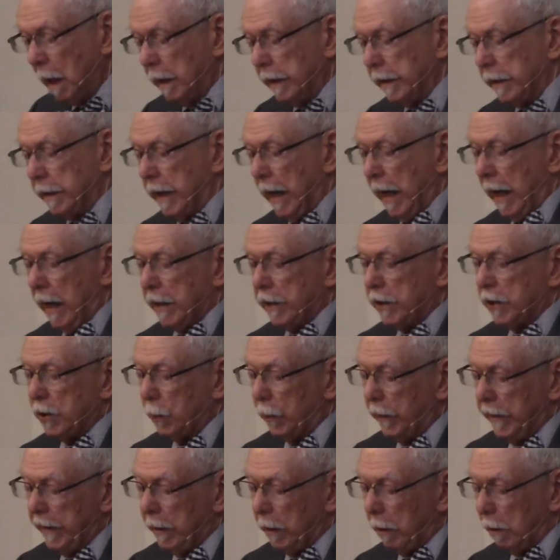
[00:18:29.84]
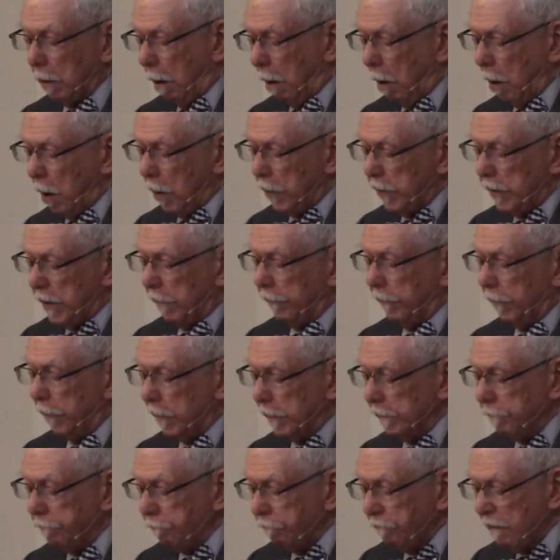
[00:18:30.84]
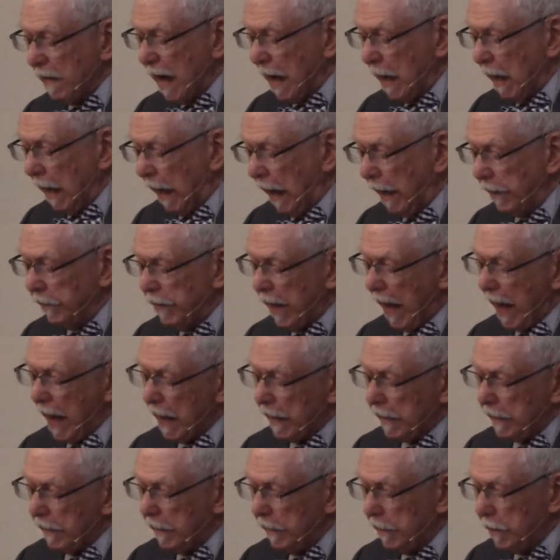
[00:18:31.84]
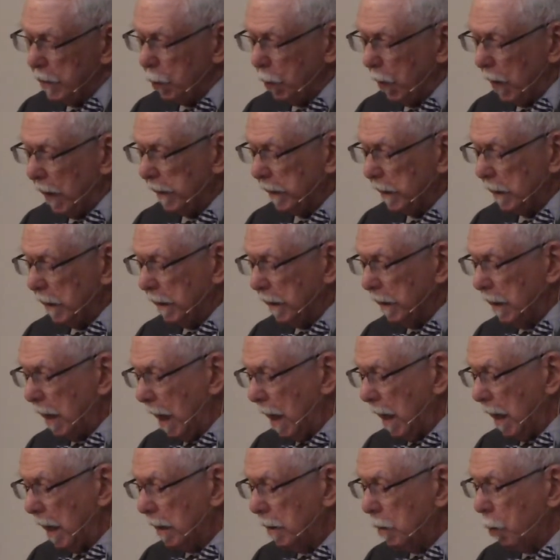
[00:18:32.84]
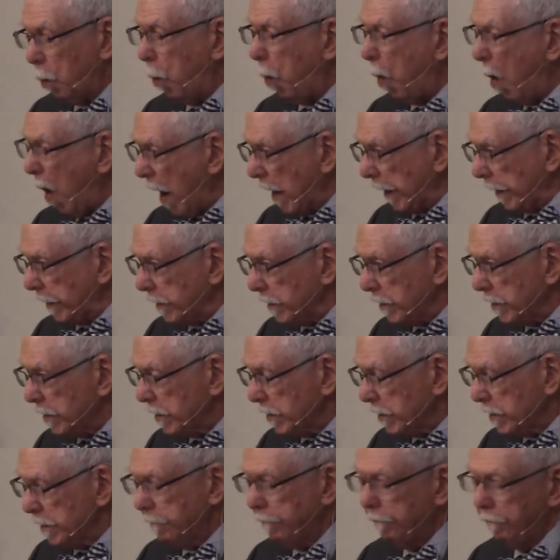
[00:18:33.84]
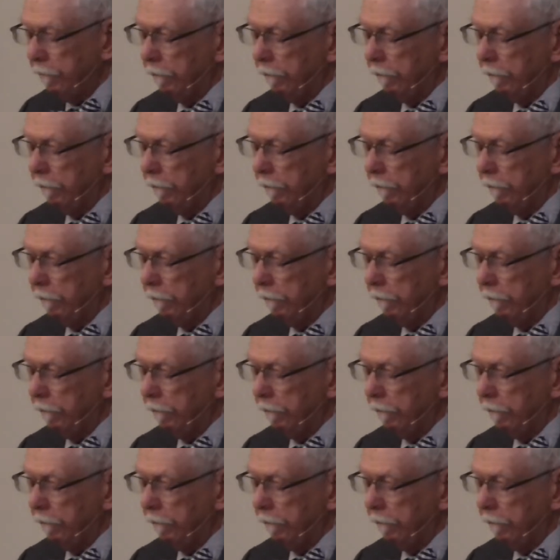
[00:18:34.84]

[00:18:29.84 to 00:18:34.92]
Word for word: Yes, we are all different, and that is what God wants.